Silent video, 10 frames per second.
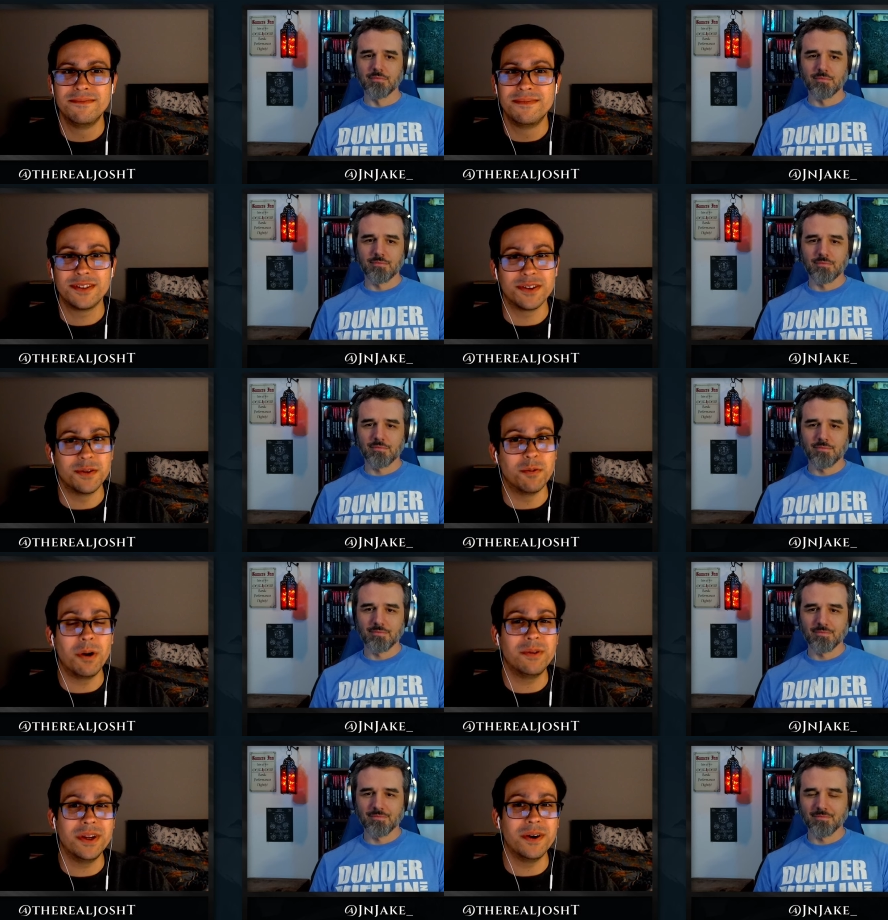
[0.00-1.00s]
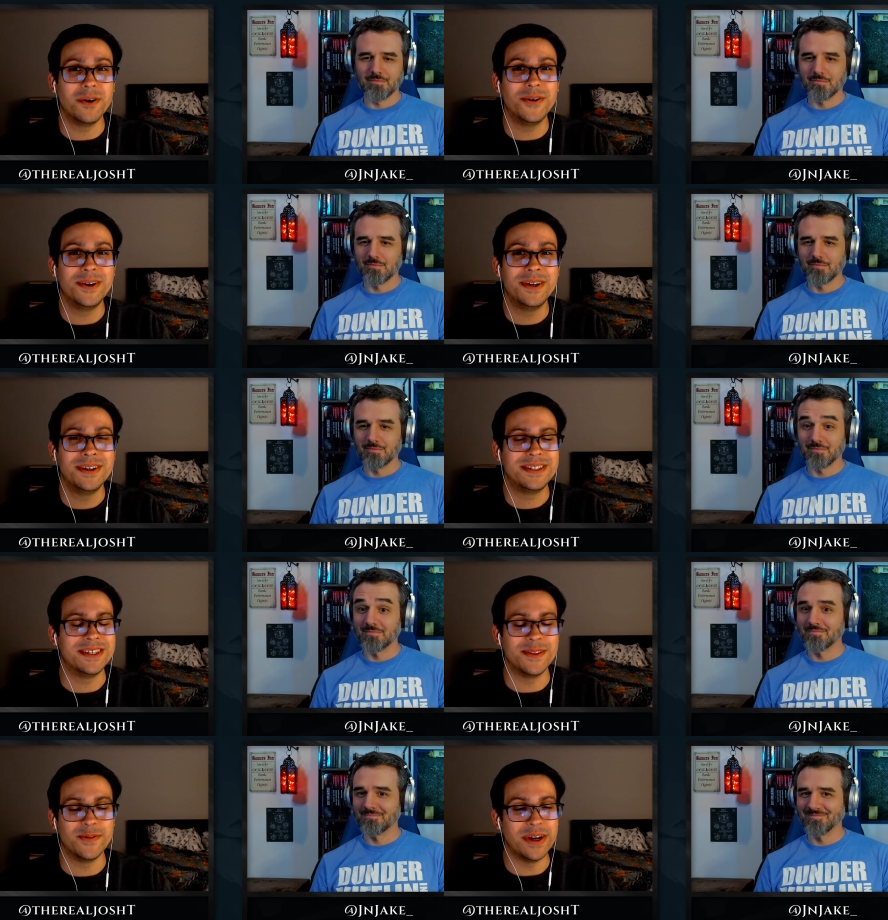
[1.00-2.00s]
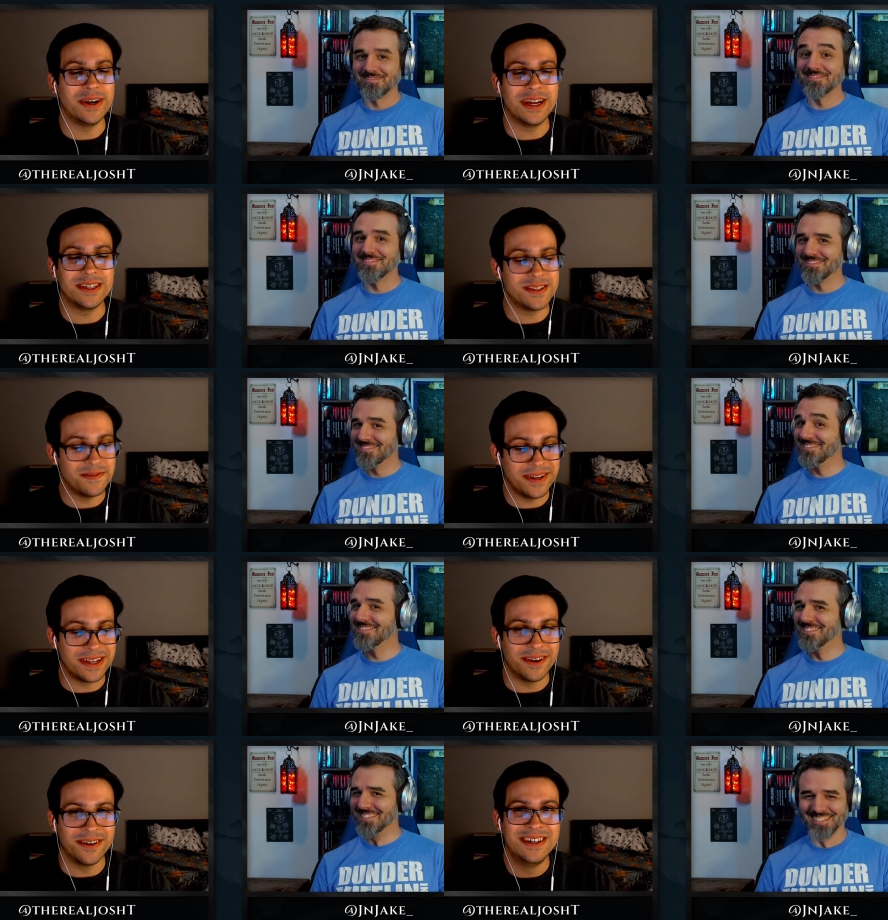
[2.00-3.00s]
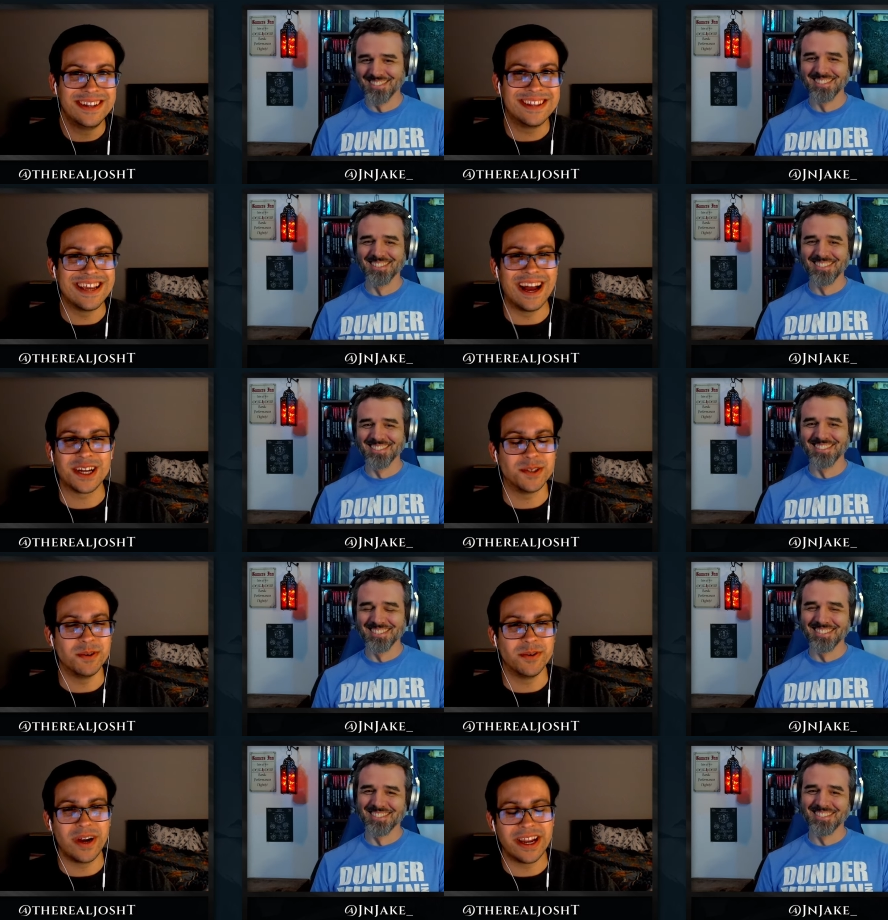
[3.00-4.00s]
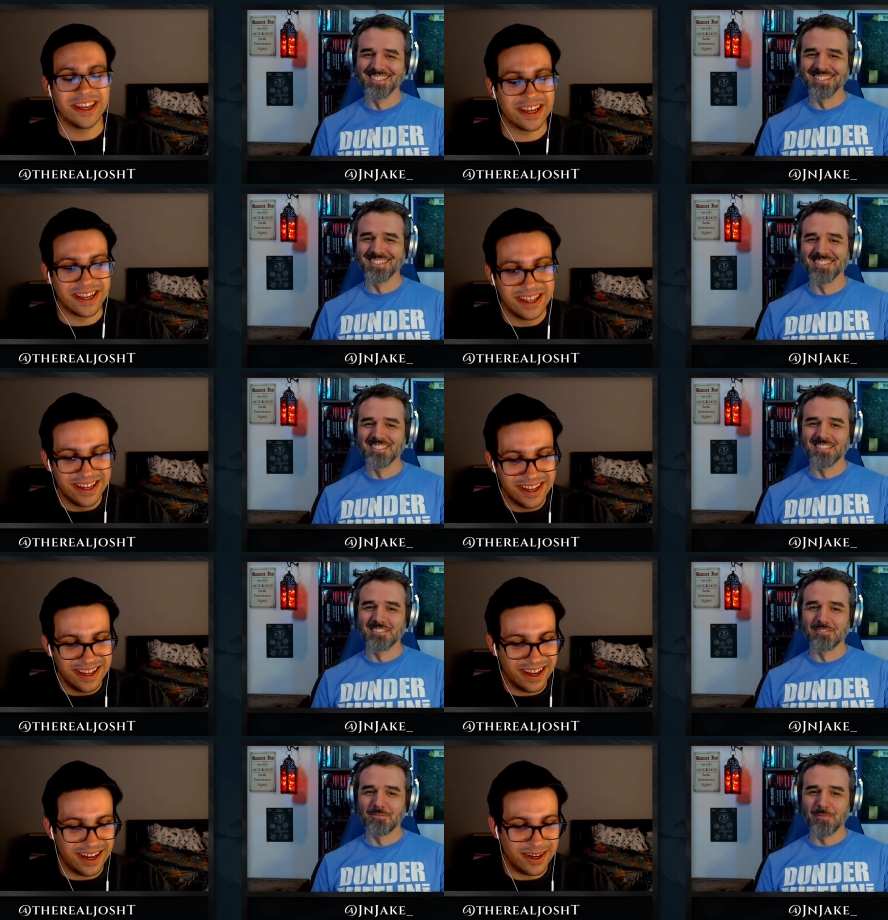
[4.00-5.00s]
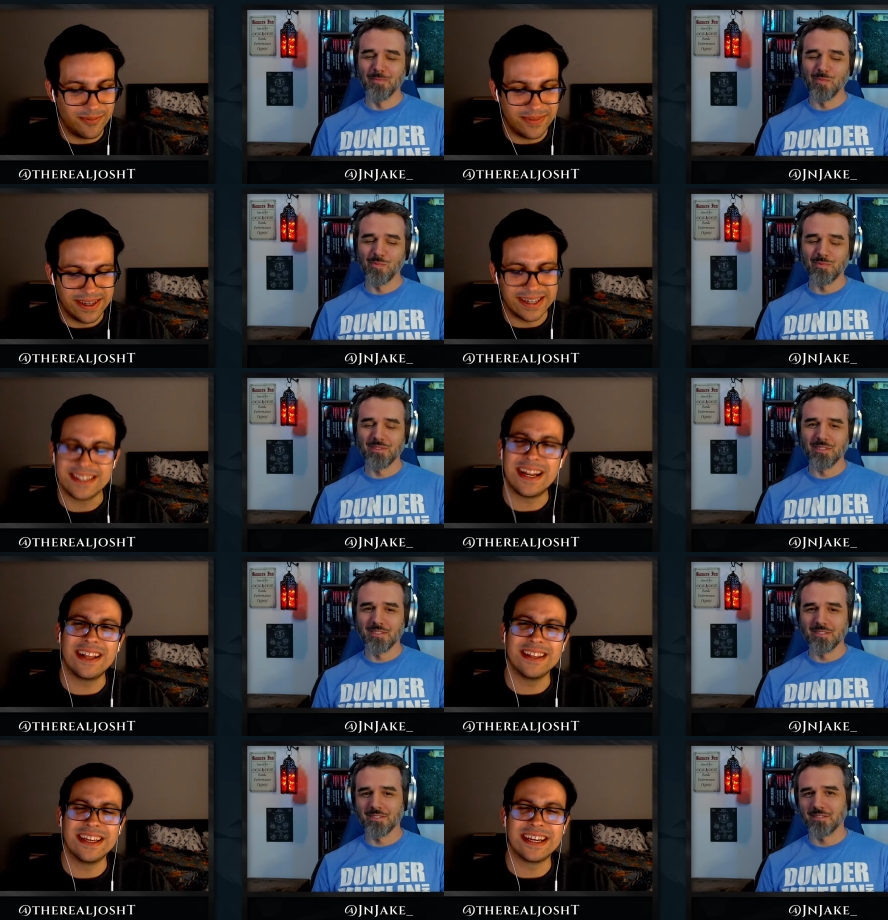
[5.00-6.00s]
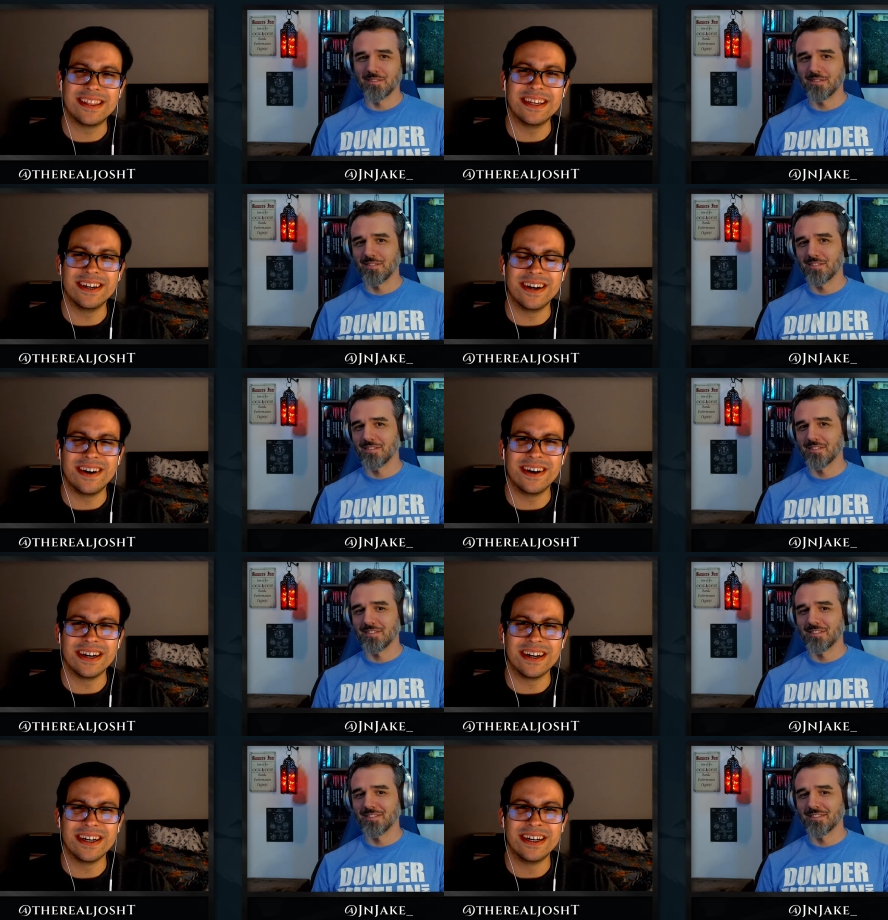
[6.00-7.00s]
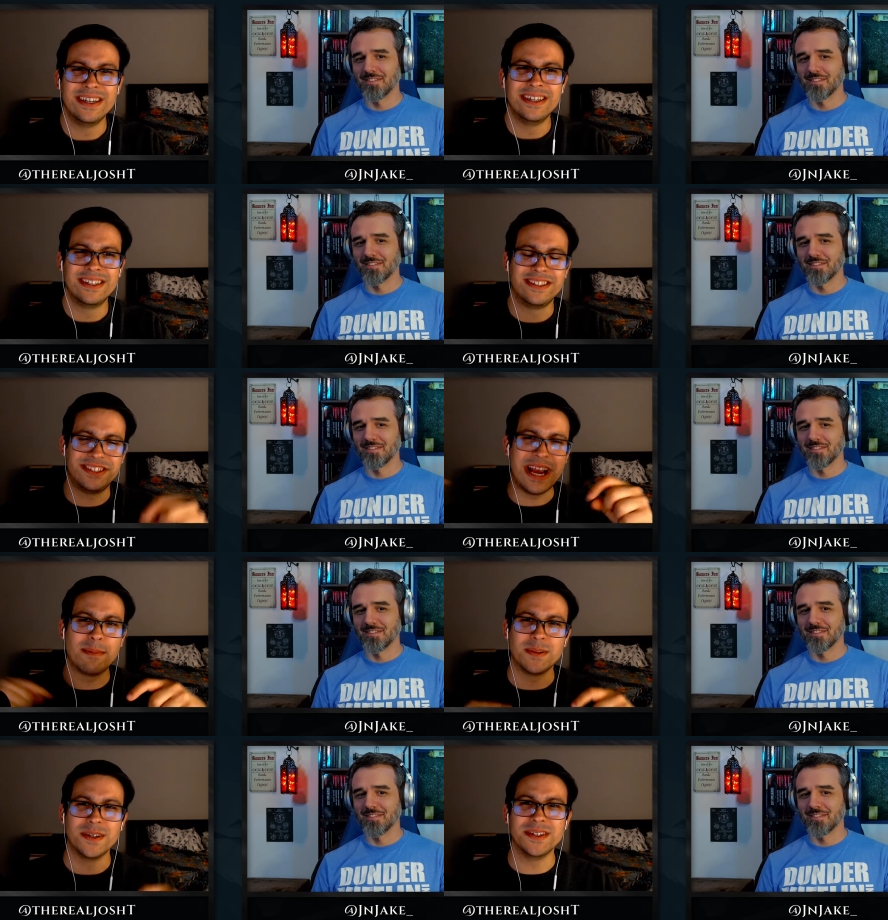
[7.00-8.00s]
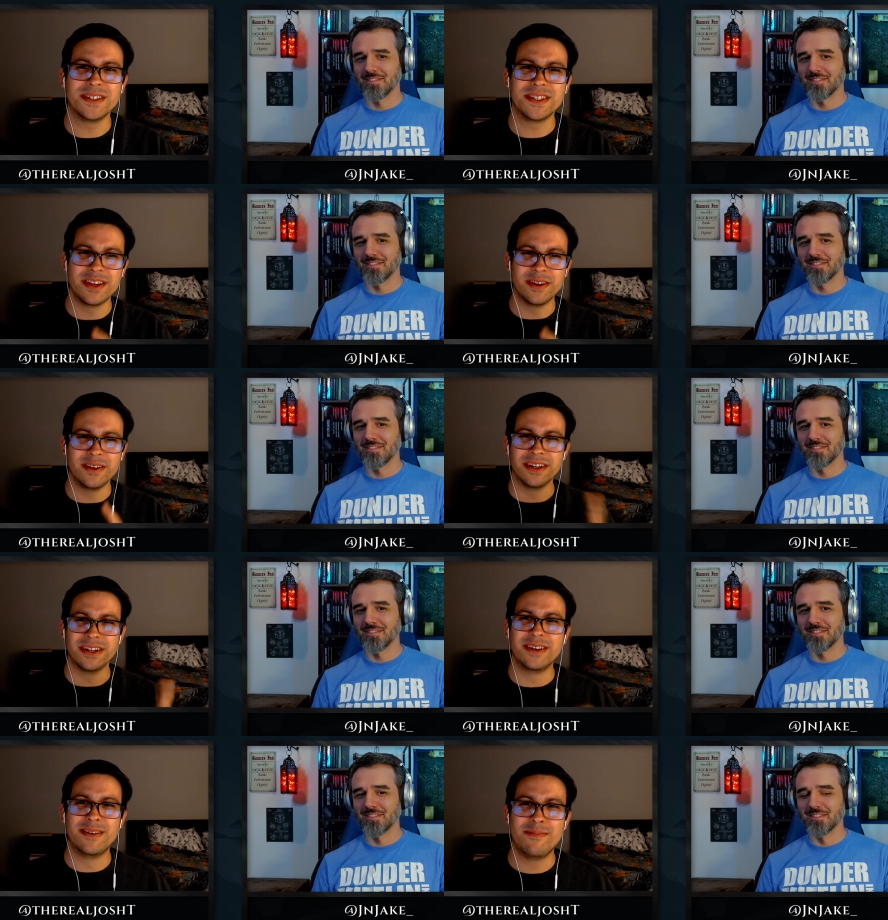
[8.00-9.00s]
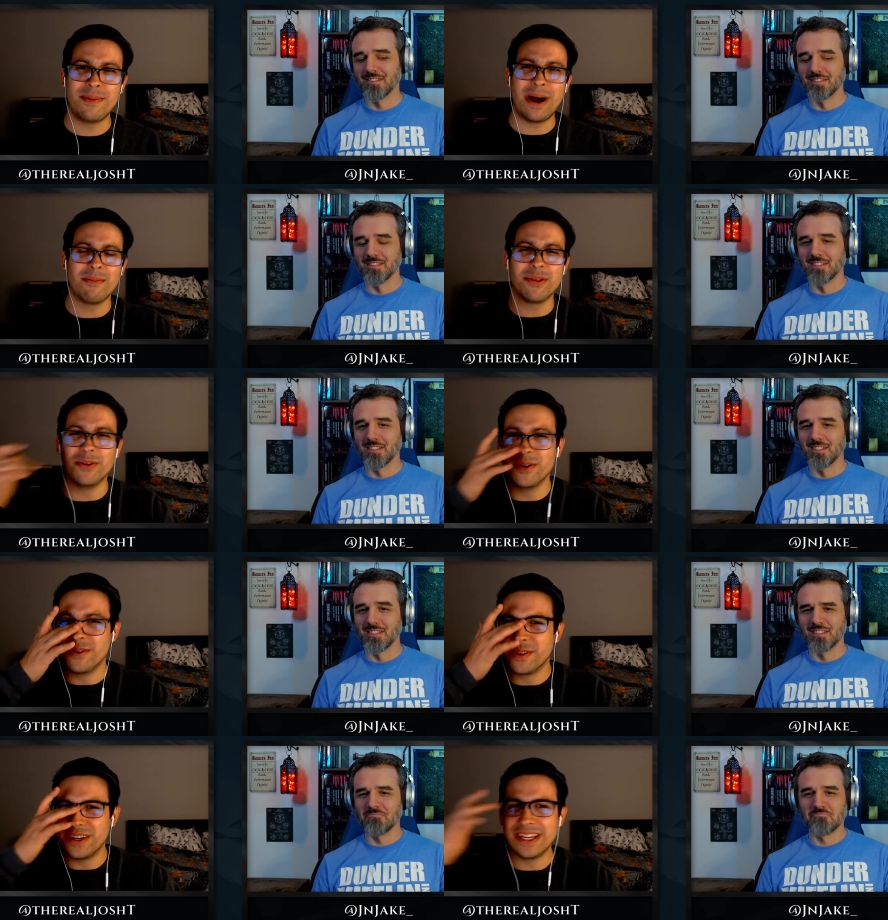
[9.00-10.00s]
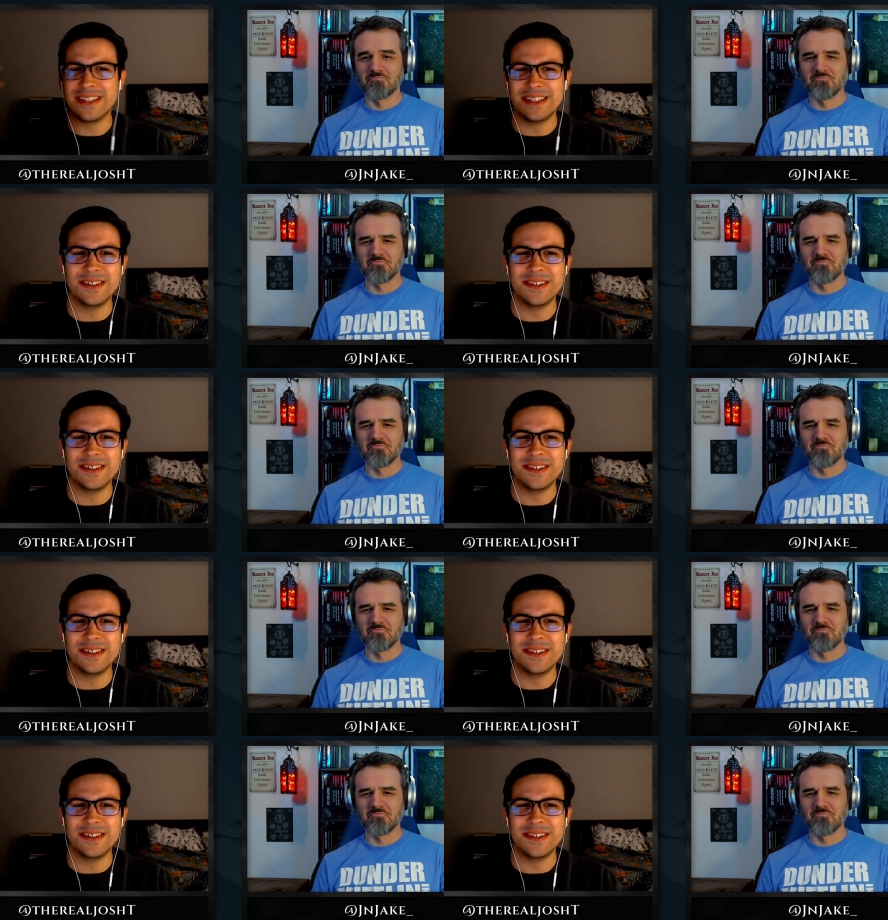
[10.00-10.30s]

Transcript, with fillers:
Speaker 1: so you won't know until the very end of the video the actual ranking. Um, and it's not like there are chapters that you could hop through if you needed to do